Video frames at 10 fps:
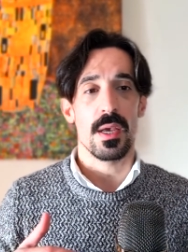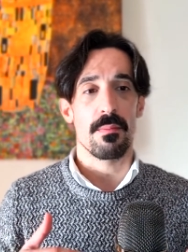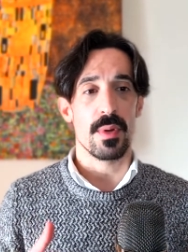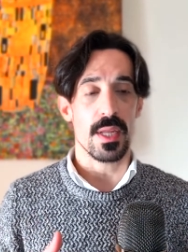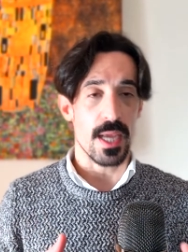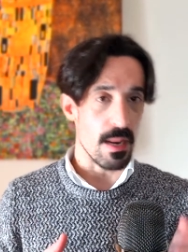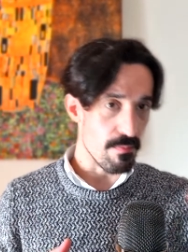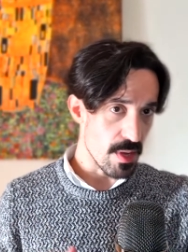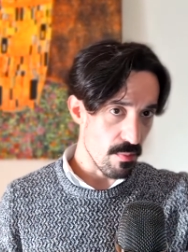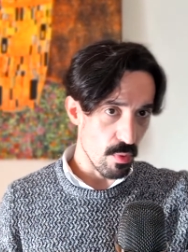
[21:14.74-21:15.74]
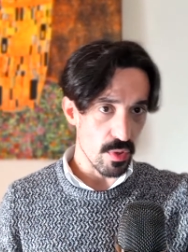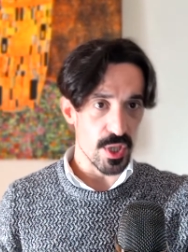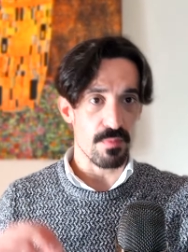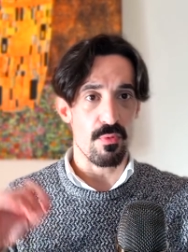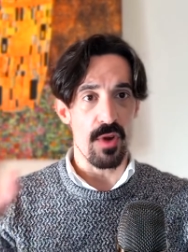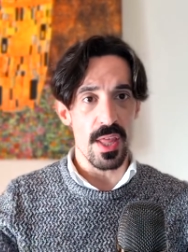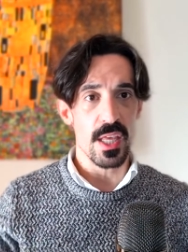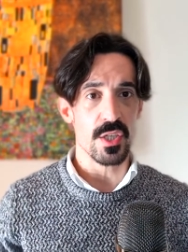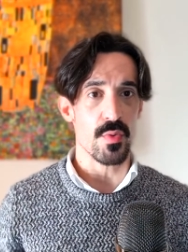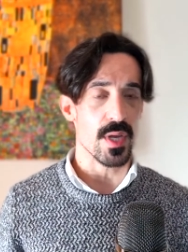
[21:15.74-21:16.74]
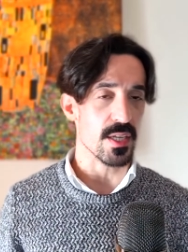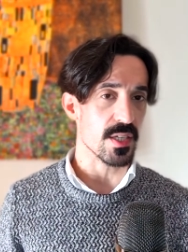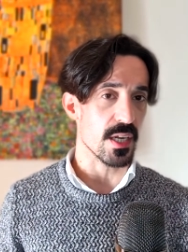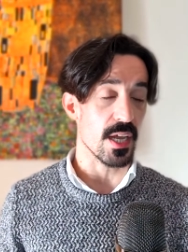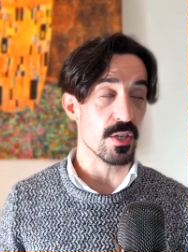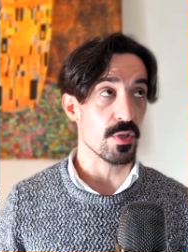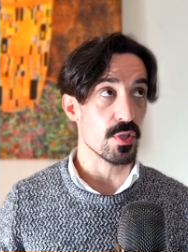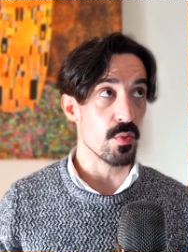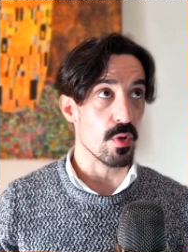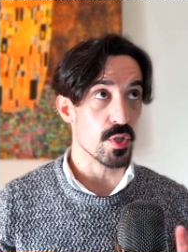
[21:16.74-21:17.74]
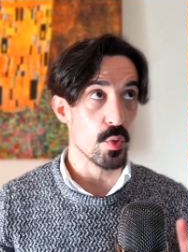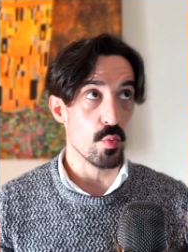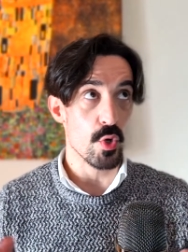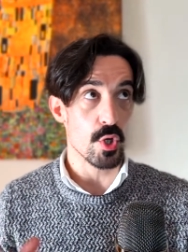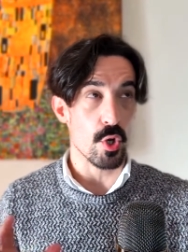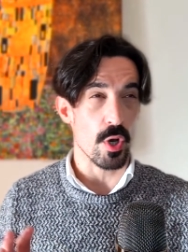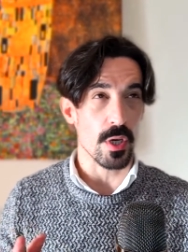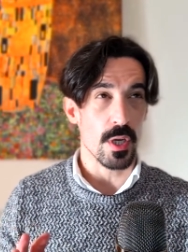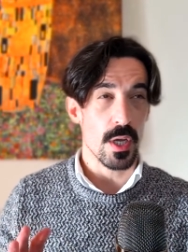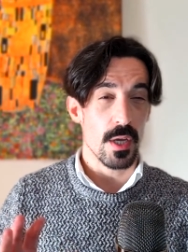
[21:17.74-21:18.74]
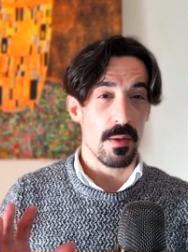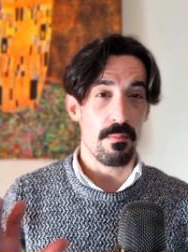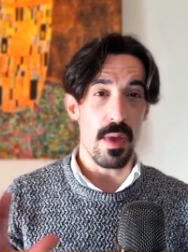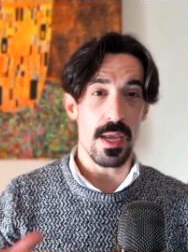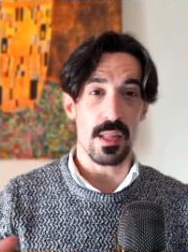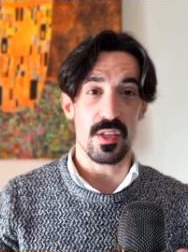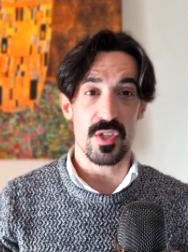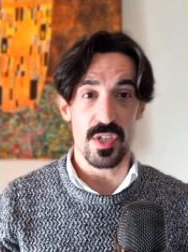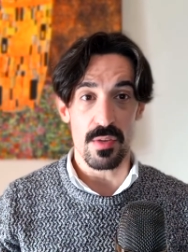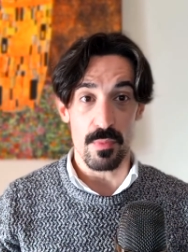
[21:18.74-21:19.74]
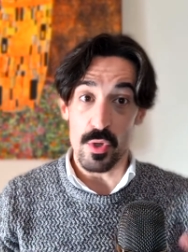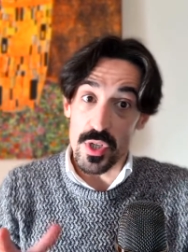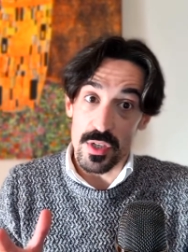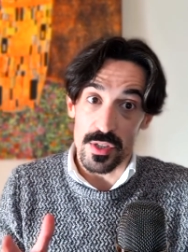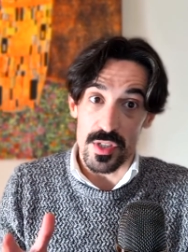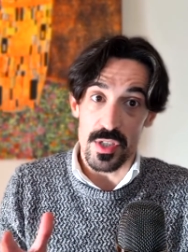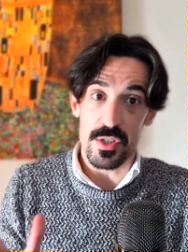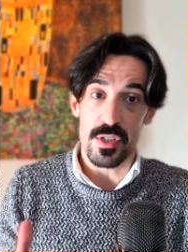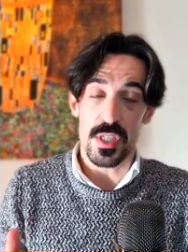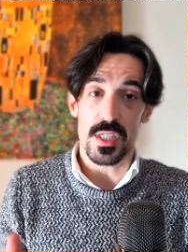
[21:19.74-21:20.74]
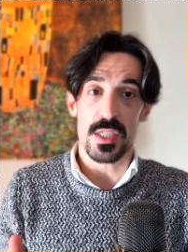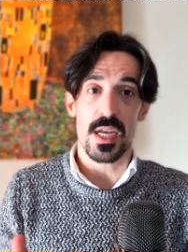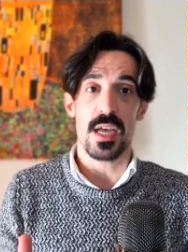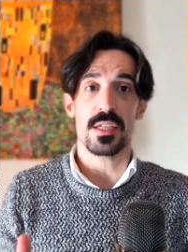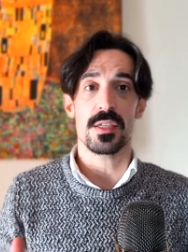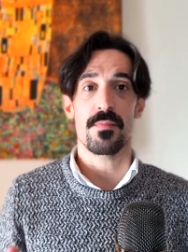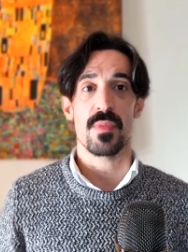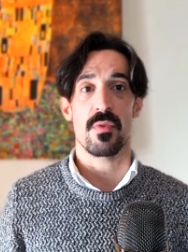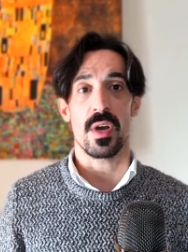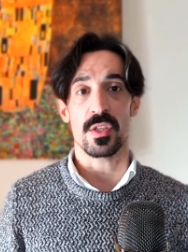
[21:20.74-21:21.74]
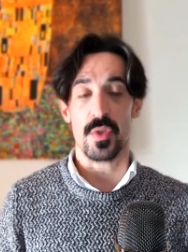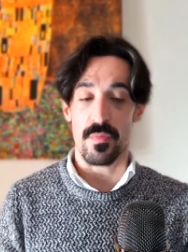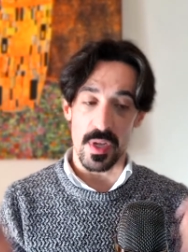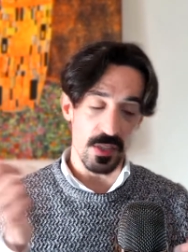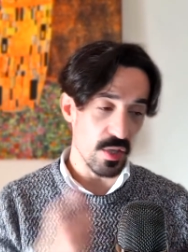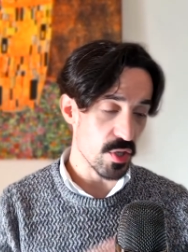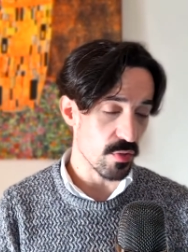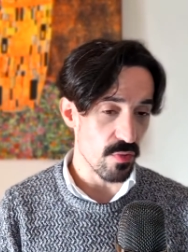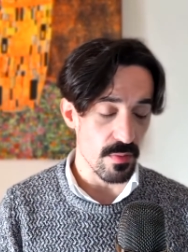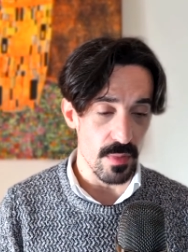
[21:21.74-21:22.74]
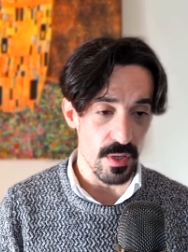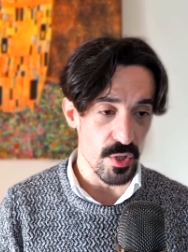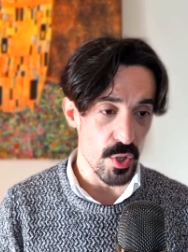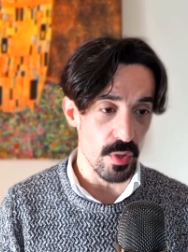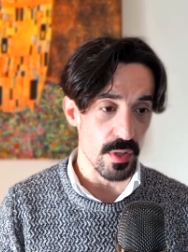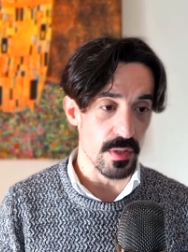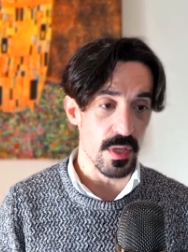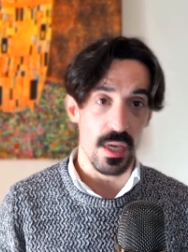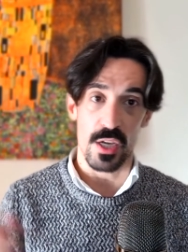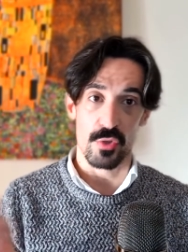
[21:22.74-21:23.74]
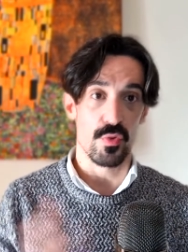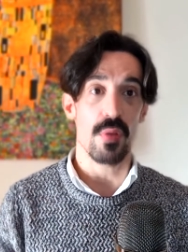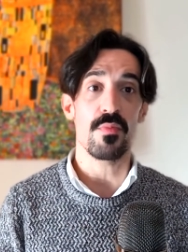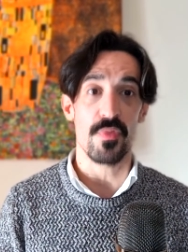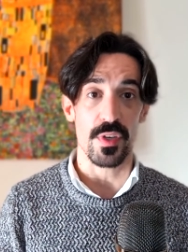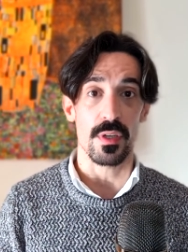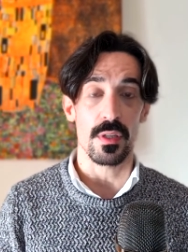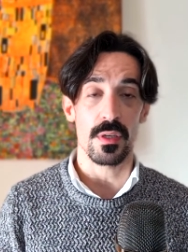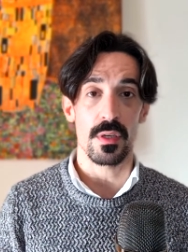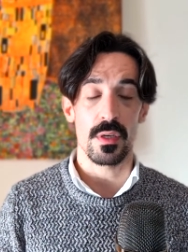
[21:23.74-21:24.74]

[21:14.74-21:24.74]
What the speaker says: But it can be more sporadic. So we can start actually to also work on making the musical decisions in this case, right? So if I teach a student a drum fill,